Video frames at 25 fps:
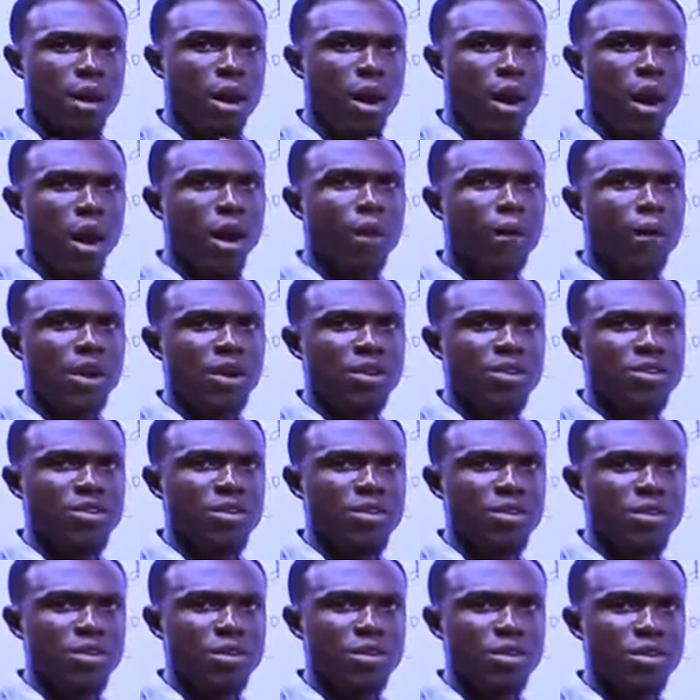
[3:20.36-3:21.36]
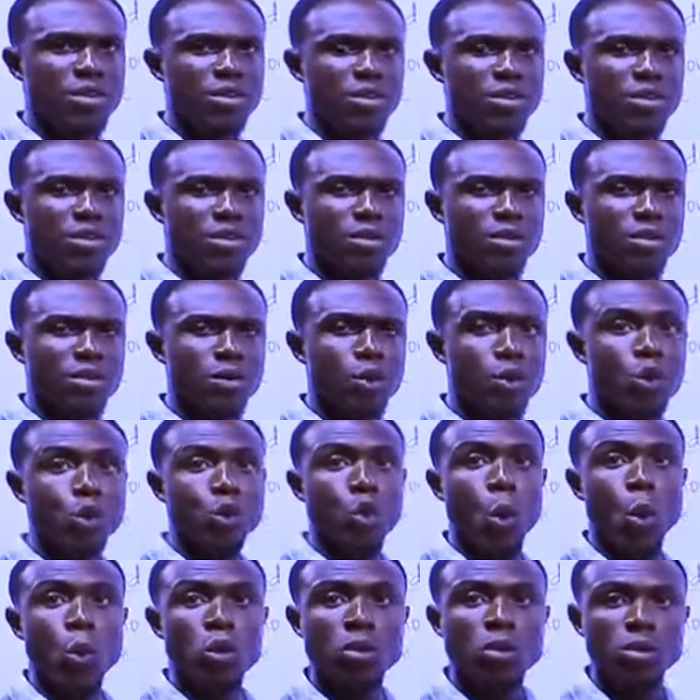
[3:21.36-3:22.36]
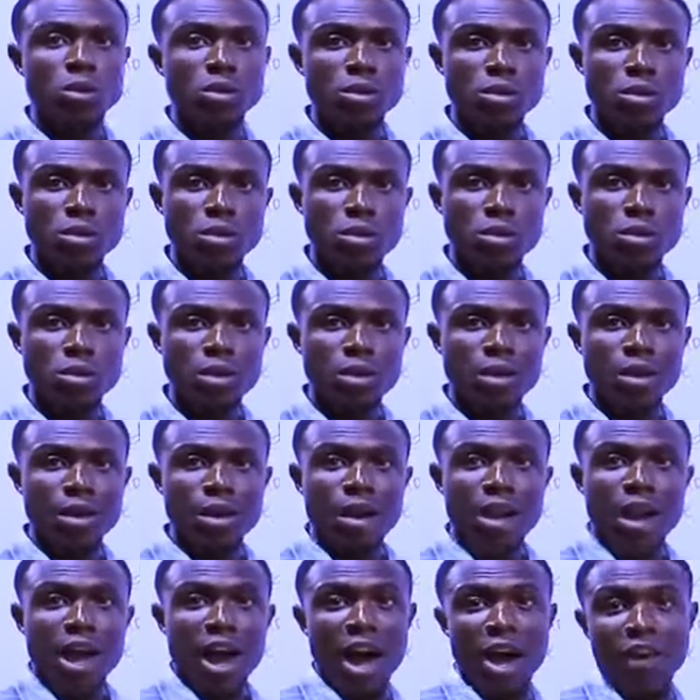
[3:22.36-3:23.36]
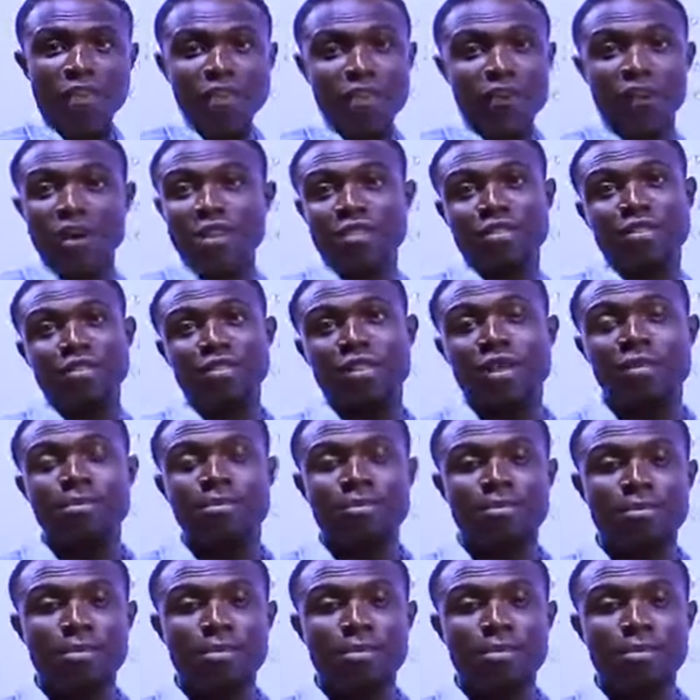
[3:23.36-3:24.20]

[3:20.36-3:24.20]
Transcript: orange, stone, and the rest of them.